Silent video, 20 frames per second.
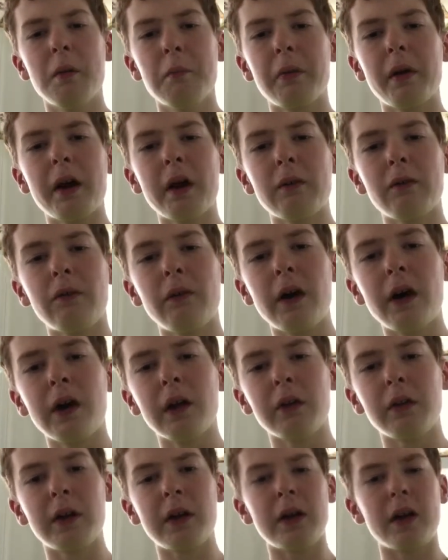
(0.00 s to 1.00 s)
but I
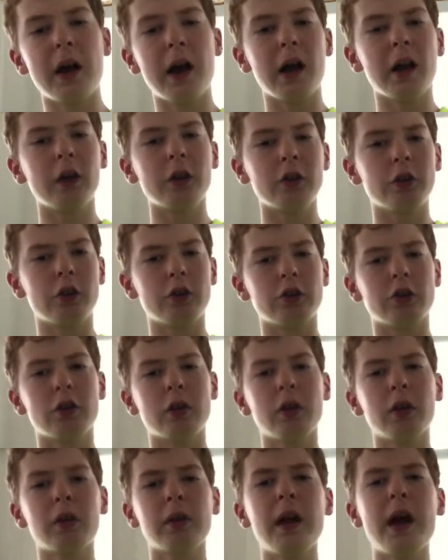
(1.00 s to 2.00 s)
find that knowledge
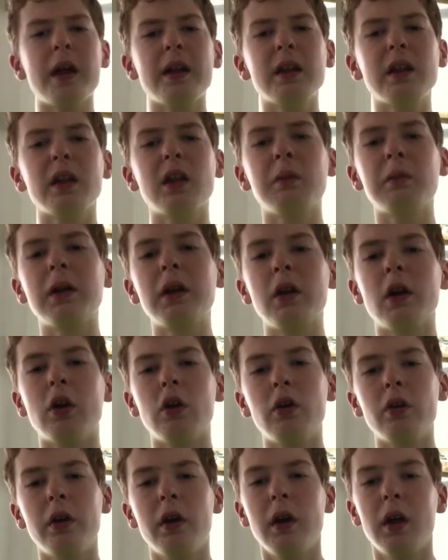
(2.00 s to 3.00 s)
does not need to be
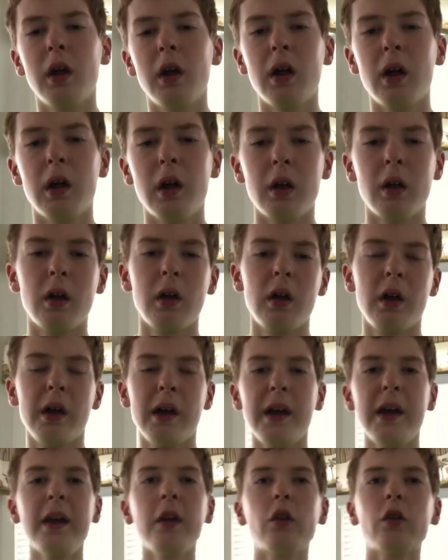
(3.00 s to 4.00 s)
known
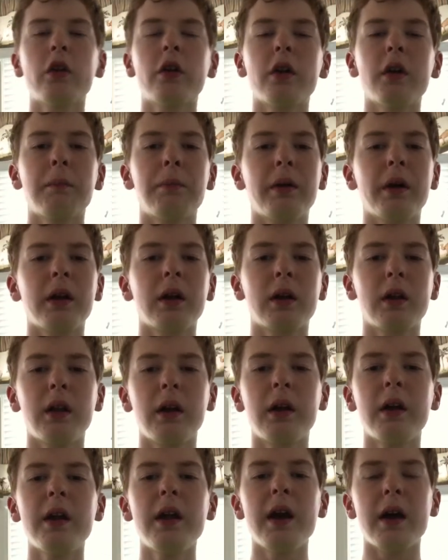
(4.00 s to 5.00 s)
in order to play the
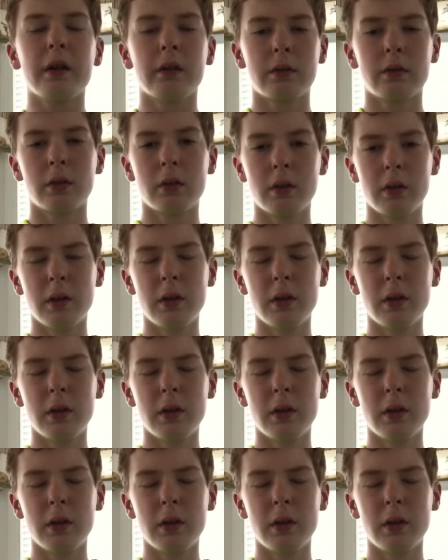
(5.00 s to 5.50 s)
clarinet.